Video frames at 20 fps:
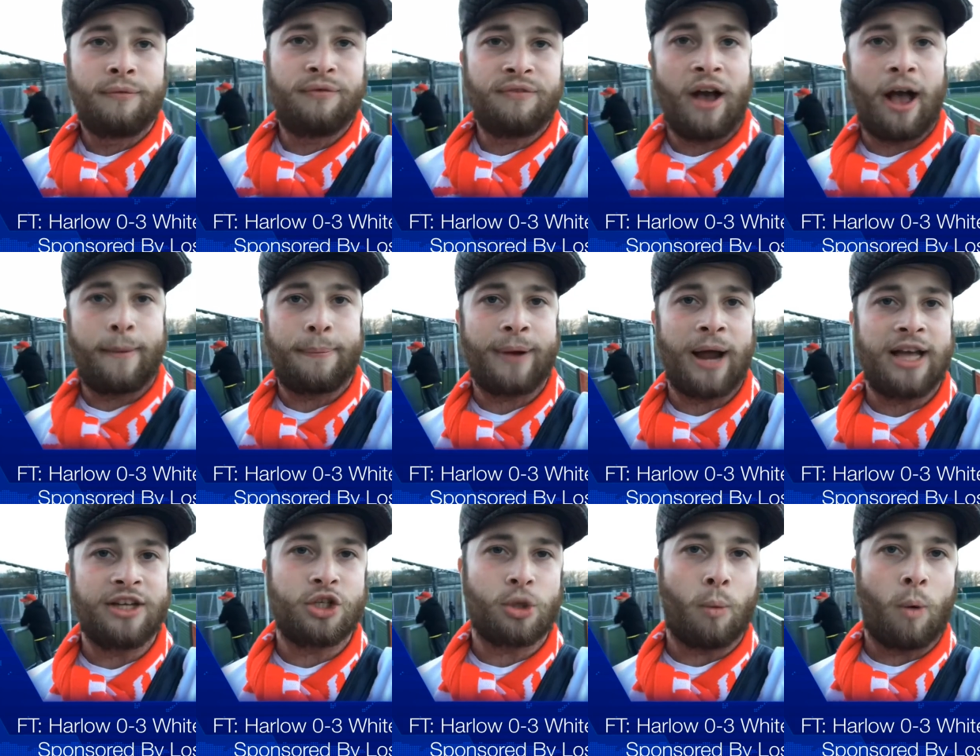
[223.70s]
Fair
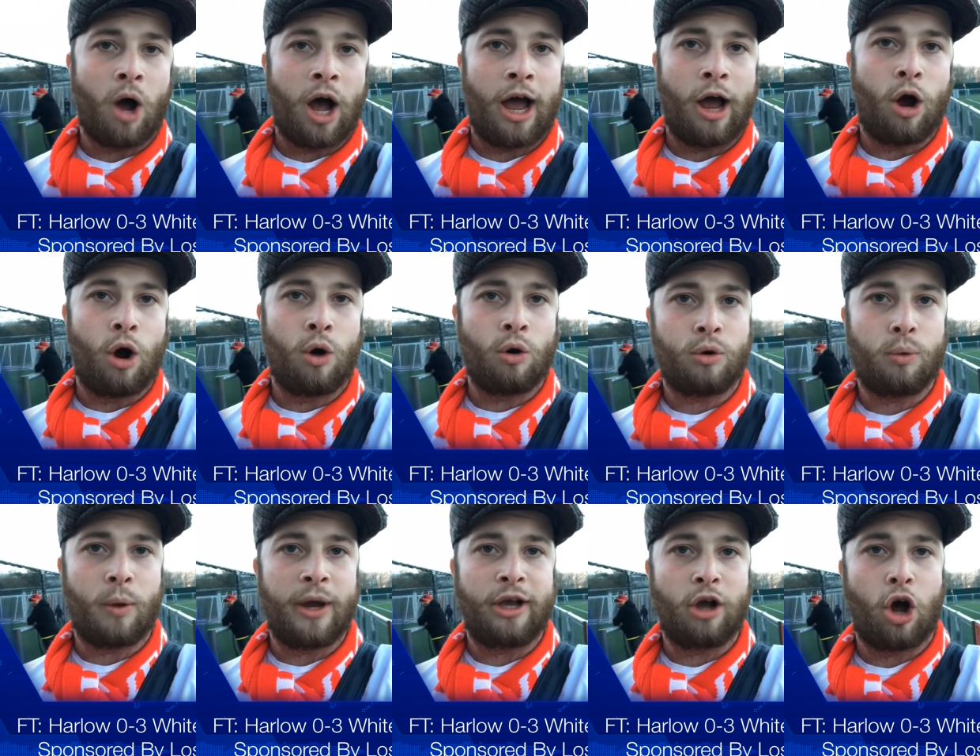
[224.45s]
play to
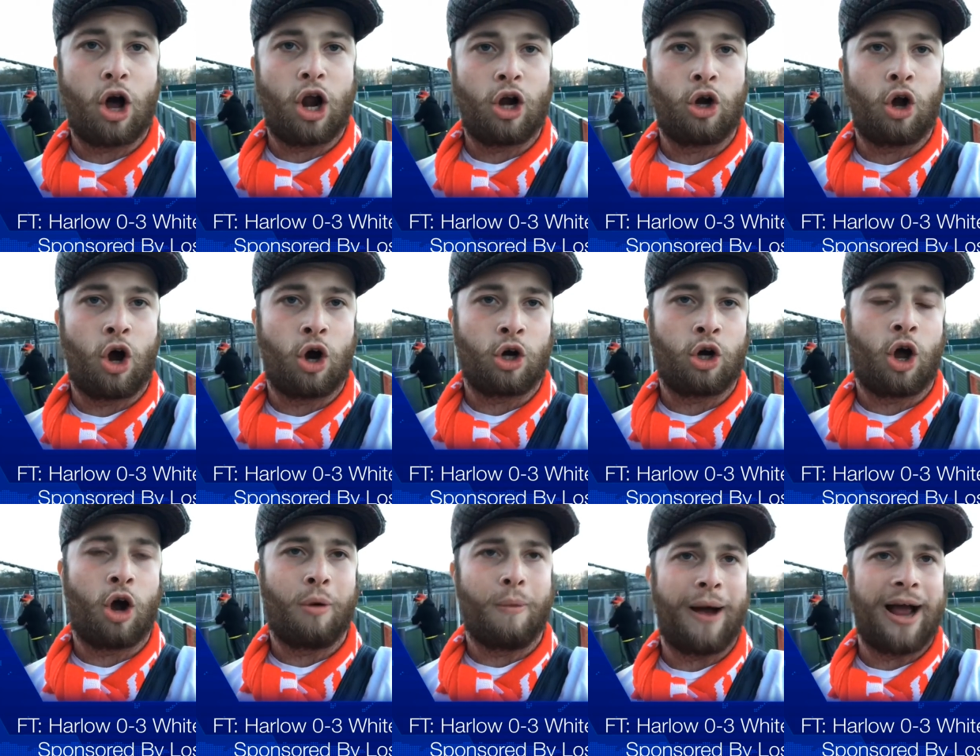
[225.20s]
Whitehawk, we got a long,
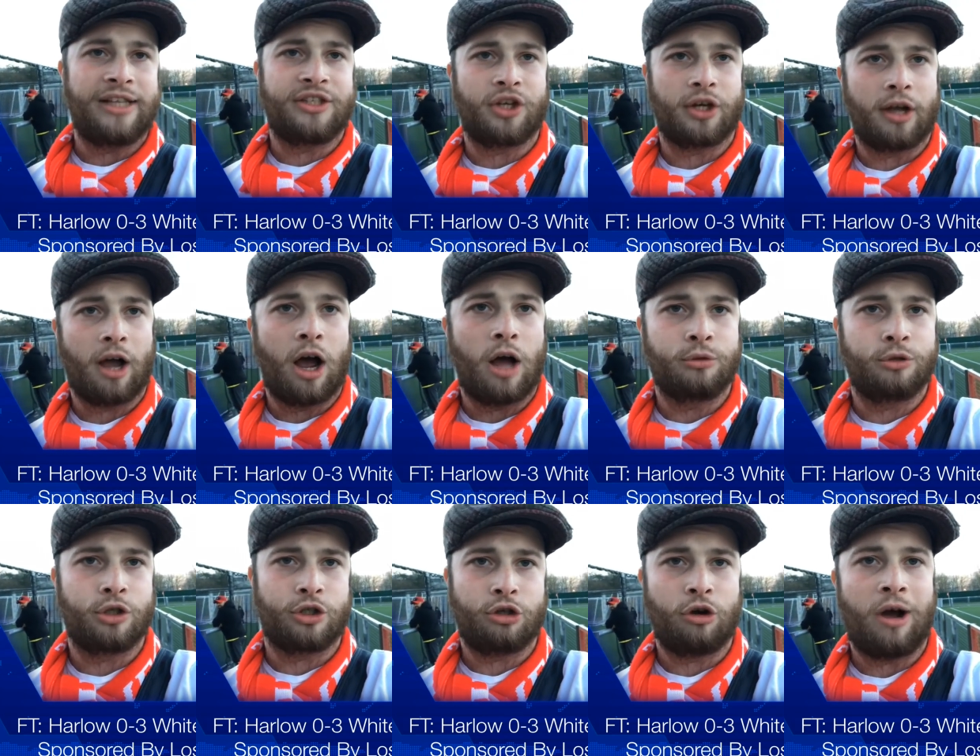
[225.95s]
long way to go
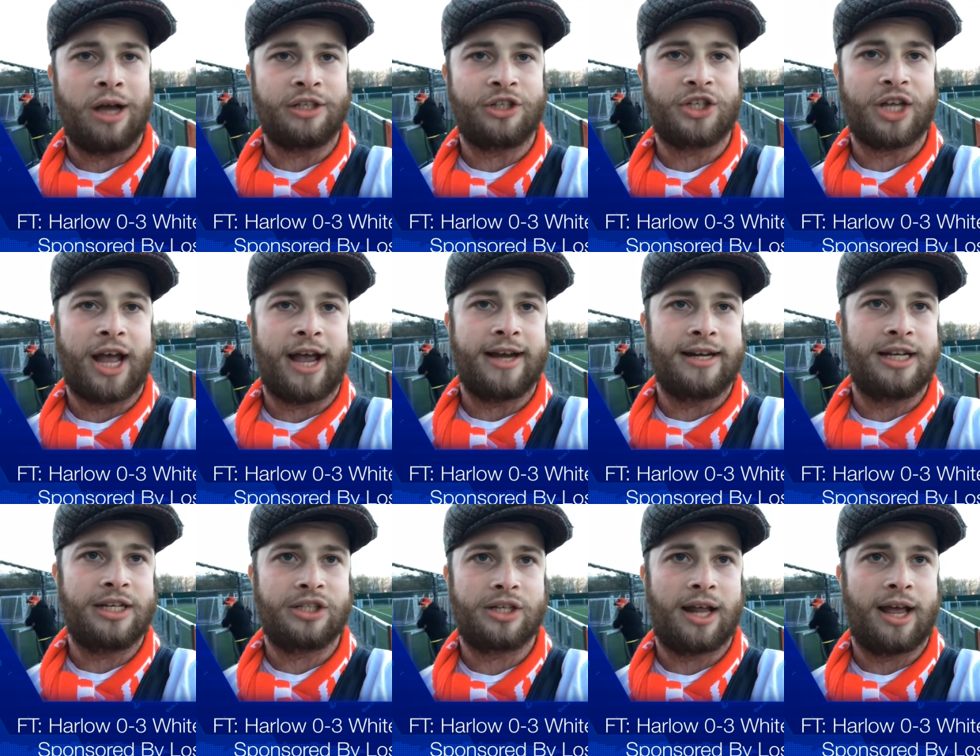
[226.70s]
to try and stay
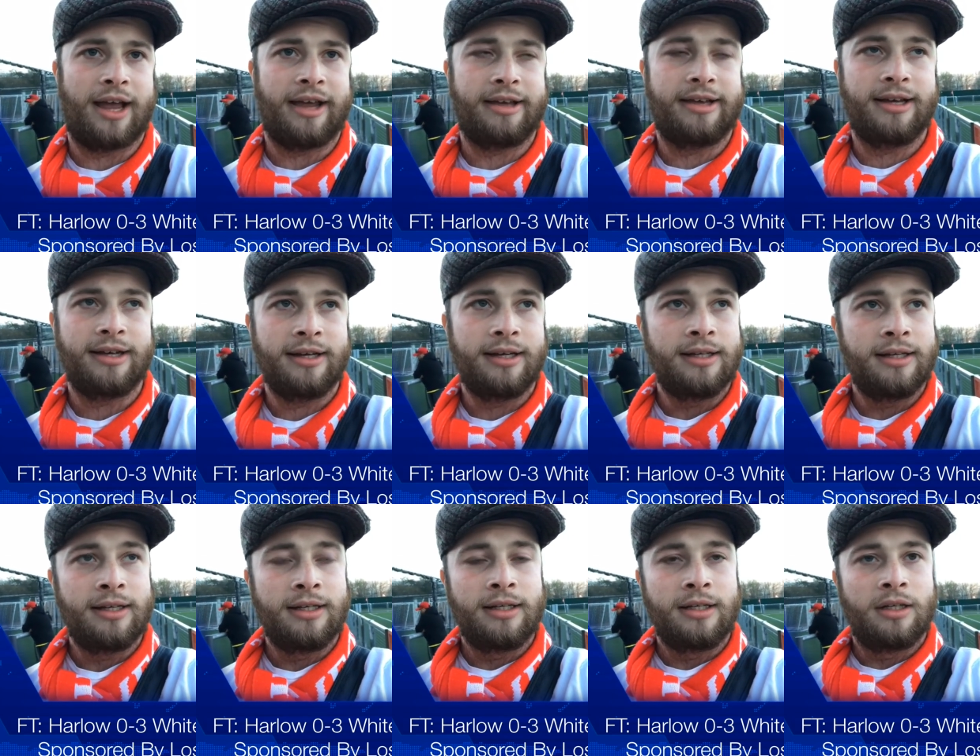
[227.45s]
in this league.
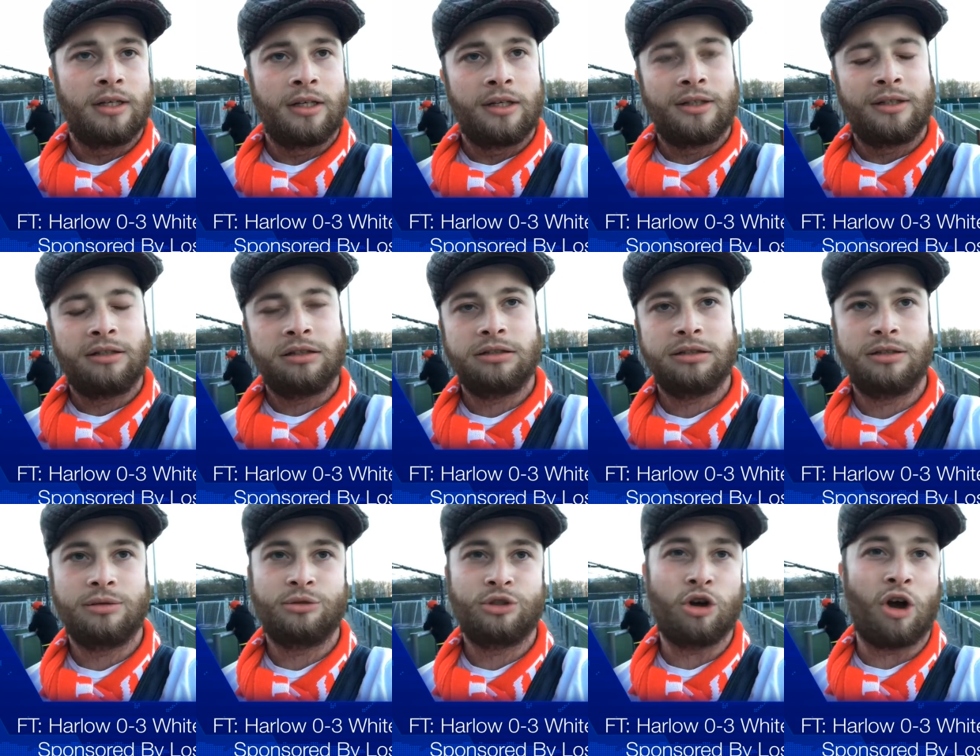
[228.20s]

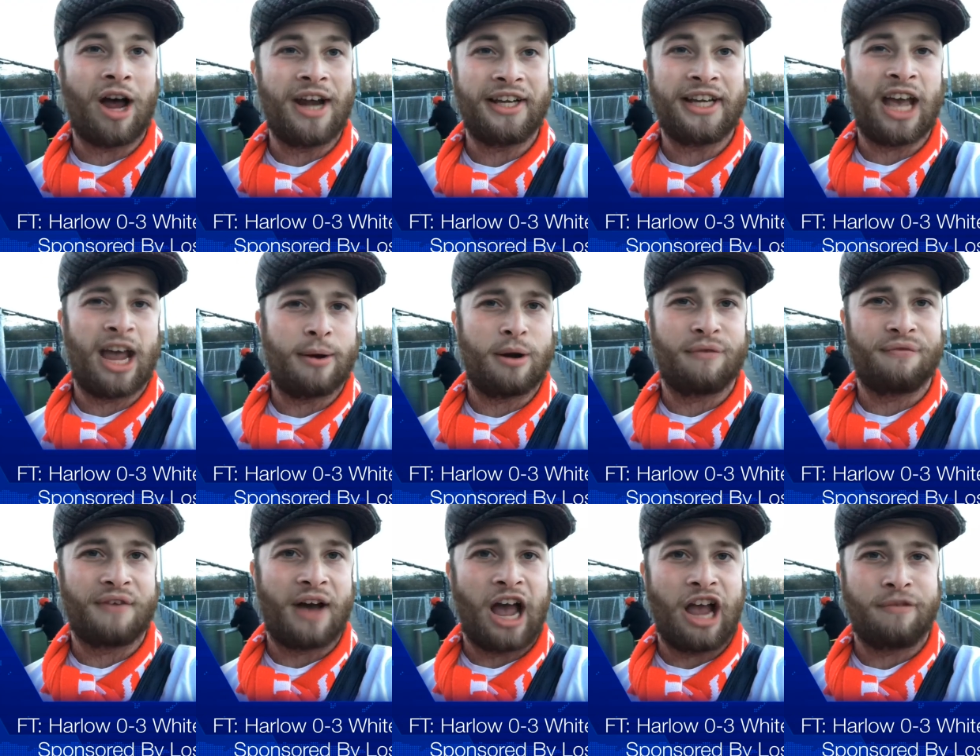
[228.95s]
We're trying to keep
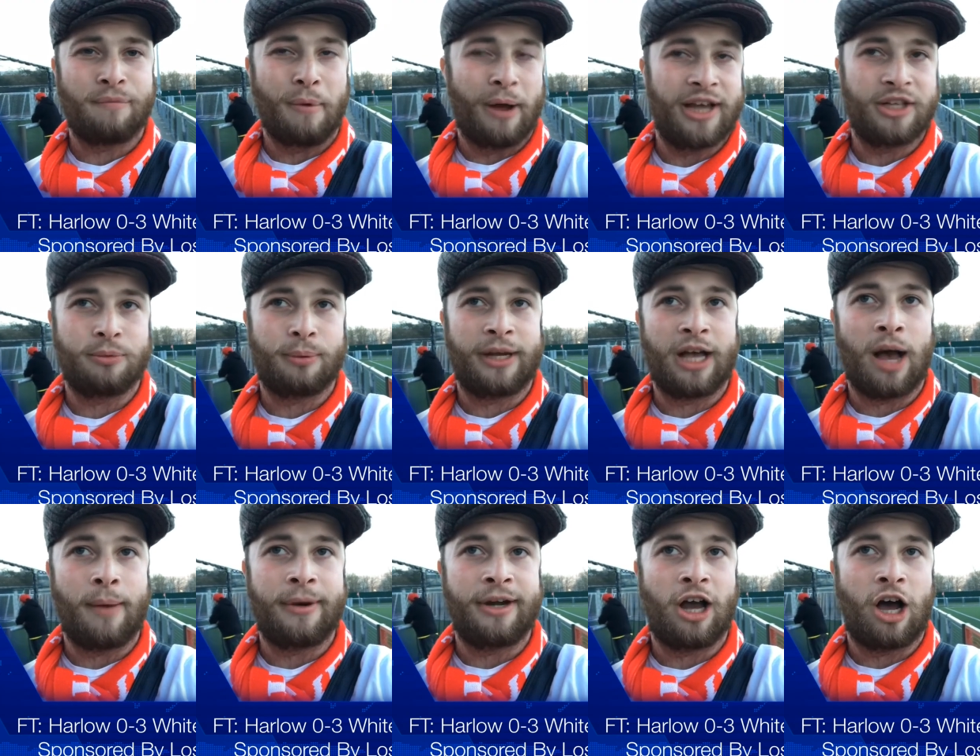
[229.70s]
the faith, but it's
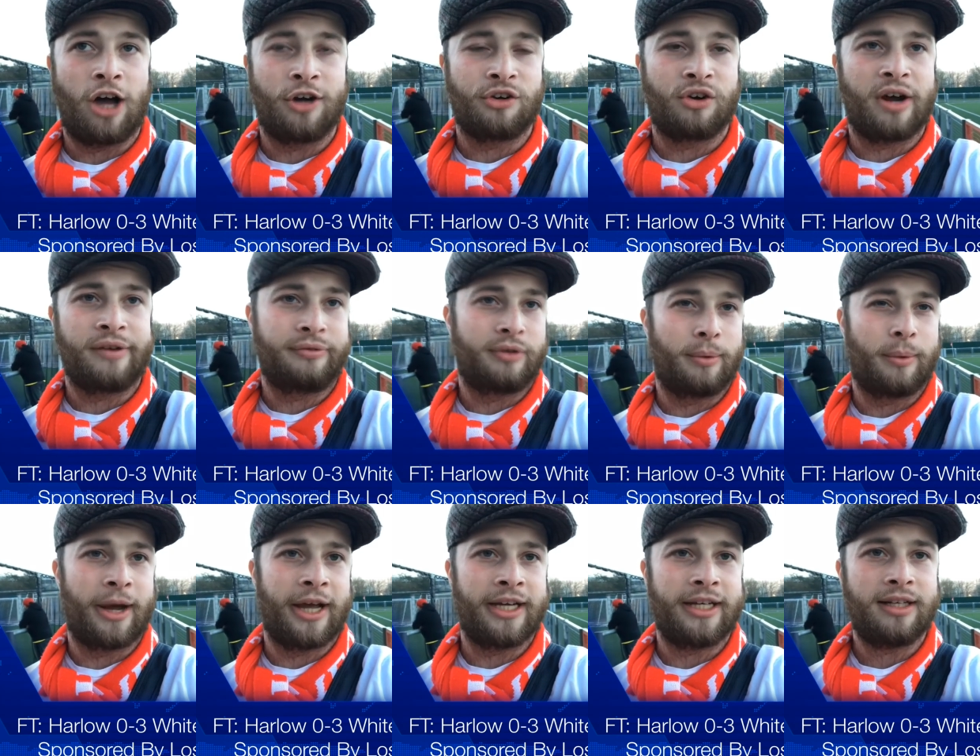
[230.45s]
becoming harder
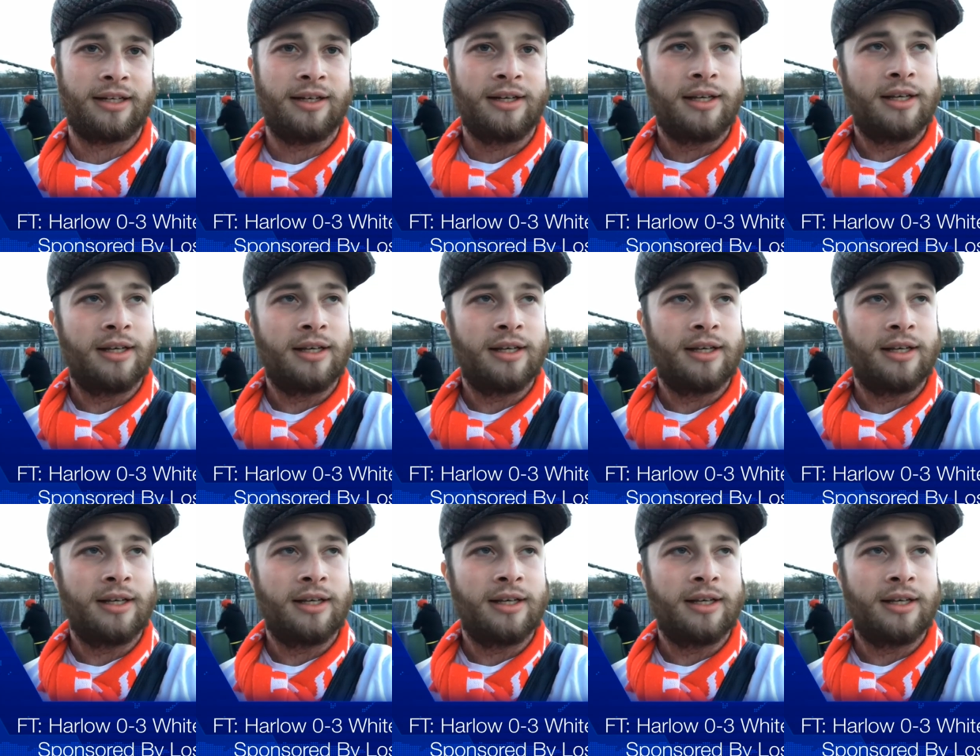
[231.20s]
every week.